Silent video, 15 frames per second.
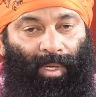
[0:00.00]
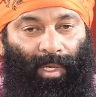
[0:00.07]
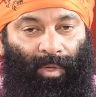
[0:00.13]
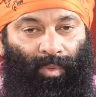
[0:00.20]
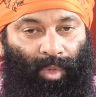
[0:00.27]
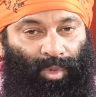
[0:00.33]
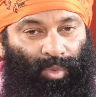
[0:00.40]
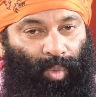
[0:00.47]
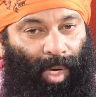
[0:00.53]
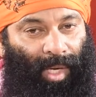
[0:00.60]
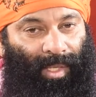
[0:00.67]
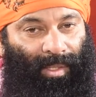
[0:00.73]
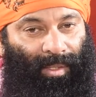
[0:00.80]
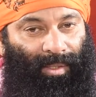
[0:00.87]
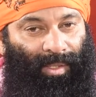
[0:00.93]
He was
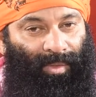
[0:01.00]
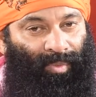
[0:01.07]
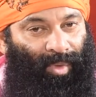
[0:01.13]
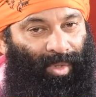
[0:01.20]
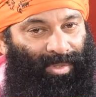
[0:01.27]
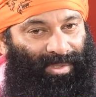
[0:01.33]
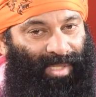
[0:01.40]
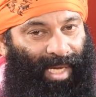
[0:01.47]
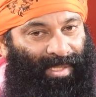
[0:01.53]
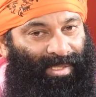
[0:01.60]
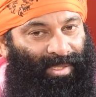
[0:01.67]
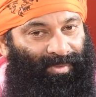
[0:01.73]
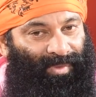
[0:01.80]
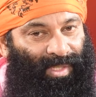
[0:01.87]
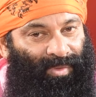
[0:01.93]
white, he was
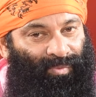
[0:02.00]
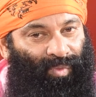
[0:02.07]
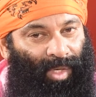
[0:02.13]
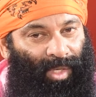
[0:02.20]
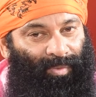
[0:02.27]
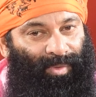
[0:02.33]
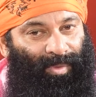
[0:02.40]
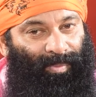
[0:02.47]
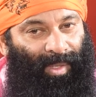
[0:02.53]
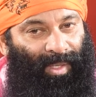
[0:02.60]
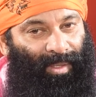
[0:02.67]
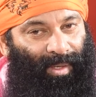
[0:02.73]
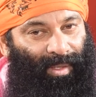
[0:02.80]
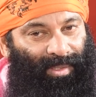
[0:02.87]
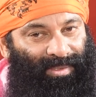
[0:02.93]
actively involved with
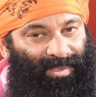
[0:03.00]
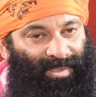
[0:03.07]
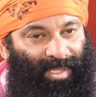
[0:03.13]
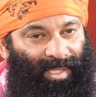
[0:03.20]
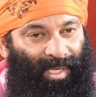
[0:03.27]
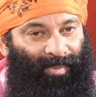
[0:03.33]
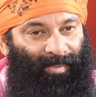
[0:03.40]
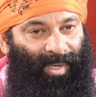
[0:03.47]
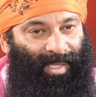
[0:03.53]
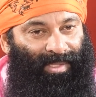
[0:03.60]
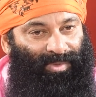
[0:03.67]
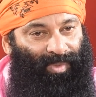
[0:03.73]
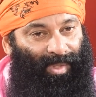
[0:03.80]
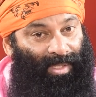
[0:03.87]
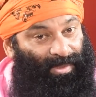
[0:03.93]
Bengali cinema
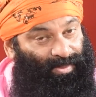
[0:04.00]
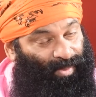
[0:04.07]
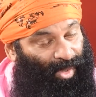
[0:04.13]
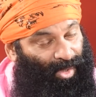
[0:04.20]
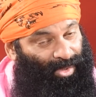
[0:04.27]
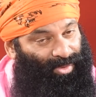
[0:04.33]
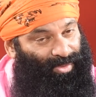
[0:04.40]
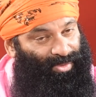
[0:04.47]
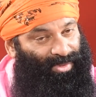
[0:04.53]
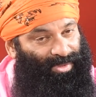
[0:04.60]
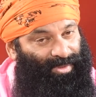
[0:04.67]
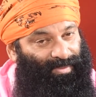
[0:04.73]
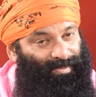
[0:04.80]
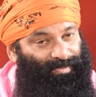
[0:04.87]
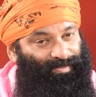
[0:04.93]
as well as Bollywood.
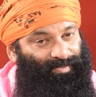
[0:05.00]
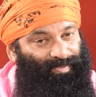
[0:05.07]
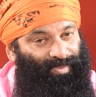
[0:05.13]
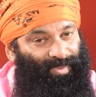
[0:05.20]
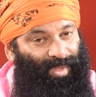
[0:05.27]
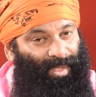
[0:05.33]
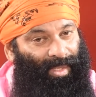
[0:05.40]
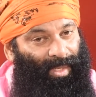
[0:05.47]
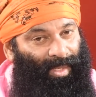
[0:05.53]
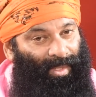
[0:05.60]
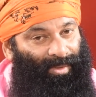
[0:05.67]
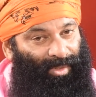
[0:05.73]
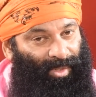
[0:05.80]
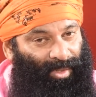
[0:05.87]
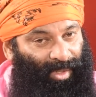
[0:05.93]

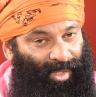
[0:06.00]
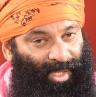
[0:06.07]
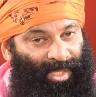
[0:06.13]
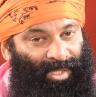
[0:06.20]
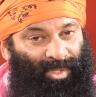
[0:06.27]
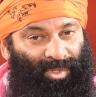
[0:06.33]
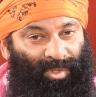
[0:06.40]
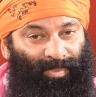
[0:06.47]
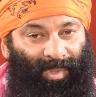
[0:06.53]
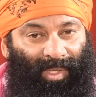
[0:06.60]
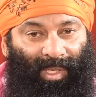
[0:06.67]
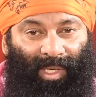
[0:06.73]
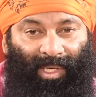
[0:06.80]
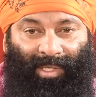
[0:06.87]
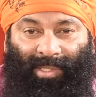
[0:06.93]
The creator of the
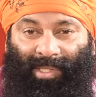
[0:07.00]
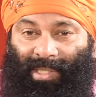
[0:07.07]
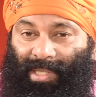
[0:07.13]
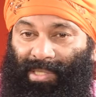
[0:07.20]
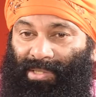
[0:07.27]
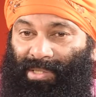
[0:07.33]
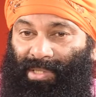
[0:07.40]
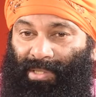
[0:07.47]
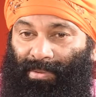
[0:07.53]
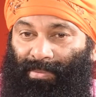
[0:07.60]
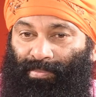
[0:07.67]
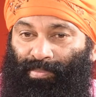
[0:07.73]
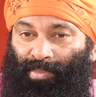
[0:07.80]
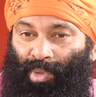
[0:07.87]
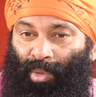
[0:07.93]
Bengali detective
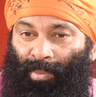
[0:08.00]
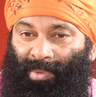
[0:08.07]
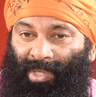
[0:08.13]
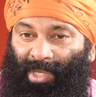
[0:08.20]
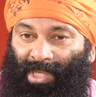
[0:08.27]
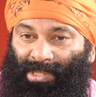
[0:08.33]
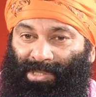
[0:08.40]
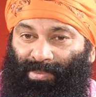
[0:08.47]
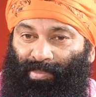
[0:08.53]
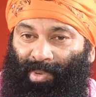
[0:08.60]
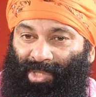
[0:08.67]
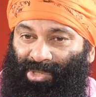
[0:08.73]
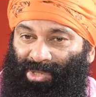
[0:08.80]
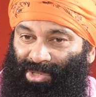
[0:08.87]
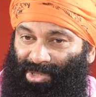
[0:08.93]
Byomkesh
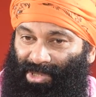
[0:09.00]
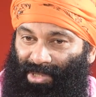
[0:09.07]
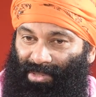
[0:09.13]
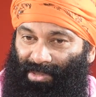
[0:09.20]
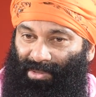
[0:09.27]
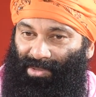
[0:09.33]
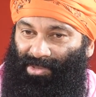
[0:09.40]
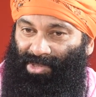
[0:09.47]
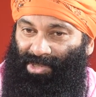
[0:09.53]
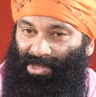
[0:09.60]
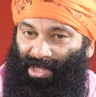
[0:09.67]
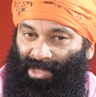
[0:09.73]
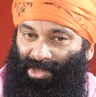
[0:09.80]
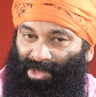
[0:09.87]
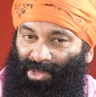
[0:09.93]
Bakshi,
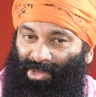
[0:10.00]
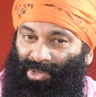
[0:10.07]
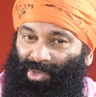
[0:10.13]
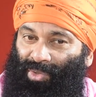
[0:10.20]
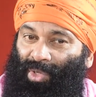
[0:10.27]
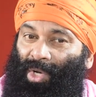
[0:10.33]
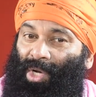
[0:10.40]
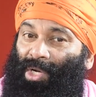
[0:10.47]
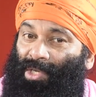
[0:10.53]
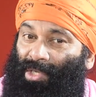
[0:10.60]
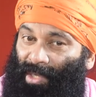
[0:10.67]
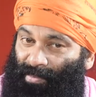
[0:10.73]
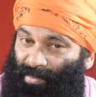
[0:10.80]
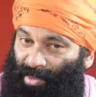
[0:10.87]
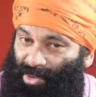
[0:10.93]
Sharadindu
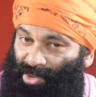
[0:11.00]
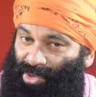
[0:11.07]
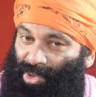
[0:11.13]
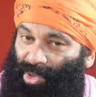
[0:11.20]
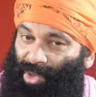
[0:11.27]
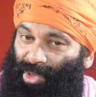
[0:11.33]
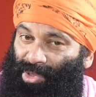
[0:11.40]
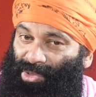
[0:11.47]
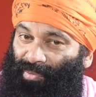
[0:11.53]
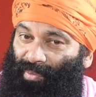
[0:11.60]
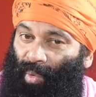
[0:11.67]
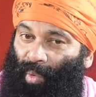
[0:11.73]
composed stories of a